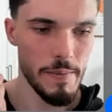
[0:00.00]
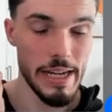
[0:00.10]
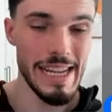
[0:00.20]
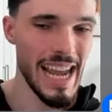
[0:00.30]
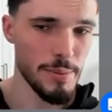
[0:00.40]

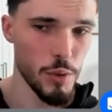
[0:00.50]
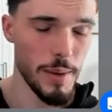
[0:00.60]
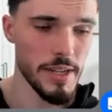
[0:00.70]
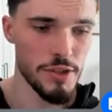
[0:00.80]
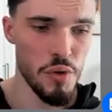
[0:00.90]
It can capture
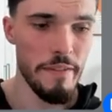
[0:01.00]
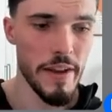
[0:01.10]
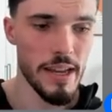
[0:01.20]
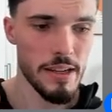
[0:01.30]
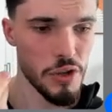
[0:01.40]
website
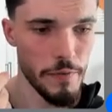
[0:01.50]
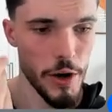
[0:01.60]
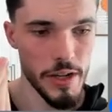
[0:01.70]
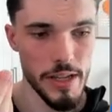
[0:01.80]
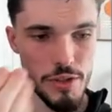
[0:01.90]
traffic,
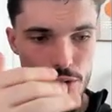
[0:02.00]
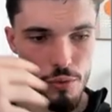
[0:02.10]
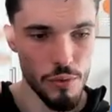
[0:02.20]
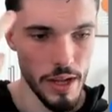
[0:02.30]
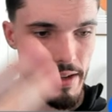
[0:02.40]
convert it
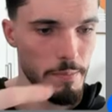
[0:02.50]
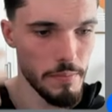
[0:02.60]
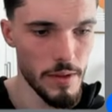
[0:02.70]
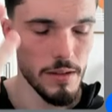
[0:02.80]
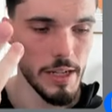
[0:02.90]
into like
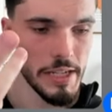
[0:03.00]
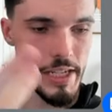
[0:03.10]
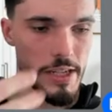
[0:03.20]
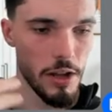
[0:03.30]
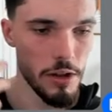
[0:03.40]
a
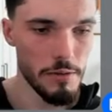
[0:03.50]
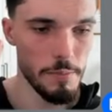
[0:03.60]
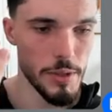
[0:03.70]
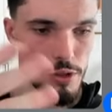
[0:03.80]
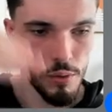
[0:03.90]
detailed
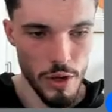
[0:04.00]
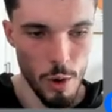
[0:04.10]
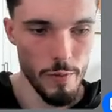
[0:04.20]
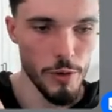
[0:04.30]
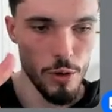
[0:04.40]
persona
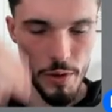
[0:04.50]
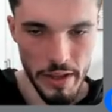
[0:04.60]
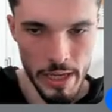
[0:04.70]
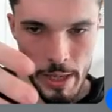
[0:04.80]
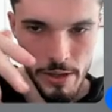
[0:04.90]
overview
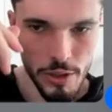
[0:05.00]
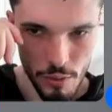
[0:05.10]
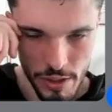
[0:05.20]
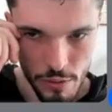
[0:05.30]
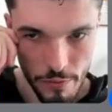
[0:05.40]
with email and
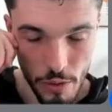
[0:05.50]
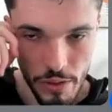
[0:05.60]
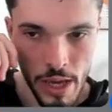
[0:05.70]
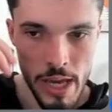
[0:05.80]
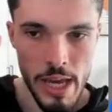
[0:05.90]
so on and so
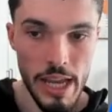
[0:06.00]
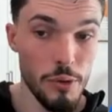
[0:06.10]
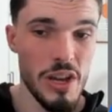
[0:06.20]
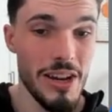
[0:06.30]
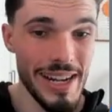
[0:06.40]
forth.
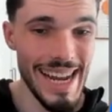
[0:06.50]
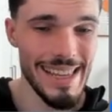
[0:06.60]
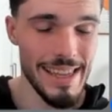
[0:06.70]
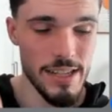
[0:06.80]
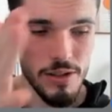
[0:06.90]
You can
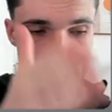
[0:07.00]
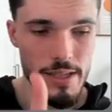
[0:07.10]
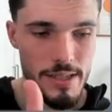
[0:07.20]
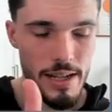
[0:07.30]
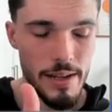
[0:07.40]
connect this to
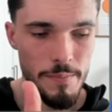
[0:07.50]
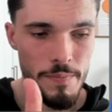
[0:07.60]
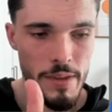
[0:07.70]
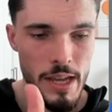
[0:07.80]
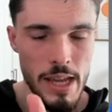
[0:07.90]
Instantly.
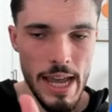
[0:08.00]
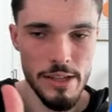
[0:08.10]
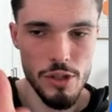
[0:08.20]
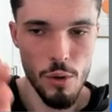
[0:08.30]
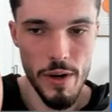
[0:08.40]

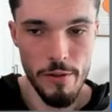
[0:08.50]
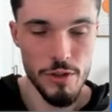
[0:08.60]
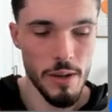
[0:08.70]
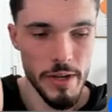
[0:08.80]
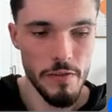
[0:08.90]
And so
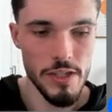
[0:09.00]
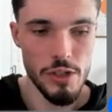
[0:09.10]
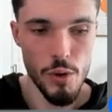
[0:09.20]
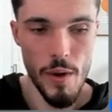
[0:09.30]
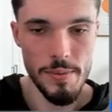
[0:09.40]
whenever somebody
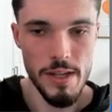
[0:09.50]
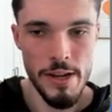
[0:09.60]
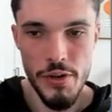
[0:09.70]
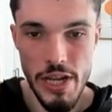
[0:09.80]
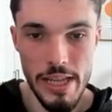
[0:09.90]
visits your
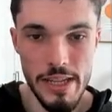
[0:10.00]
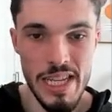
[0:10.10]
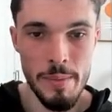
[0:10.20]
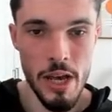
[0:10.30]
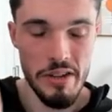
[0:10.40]
website, you can get
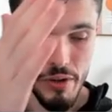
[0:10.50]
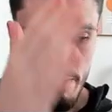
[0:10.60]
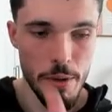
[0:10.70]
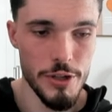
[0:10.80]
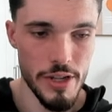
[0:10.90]
the email and you
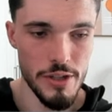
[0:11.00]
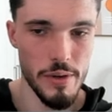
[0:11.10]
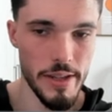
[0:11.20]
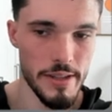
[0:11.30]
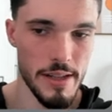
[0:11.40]
can push it
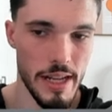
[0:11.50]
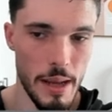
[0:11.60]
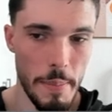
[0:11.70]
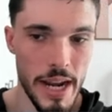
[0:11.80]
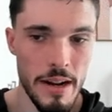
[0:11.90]
into an Instantly
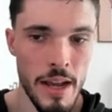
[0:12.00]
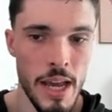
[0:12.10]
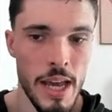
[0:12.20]
campaign.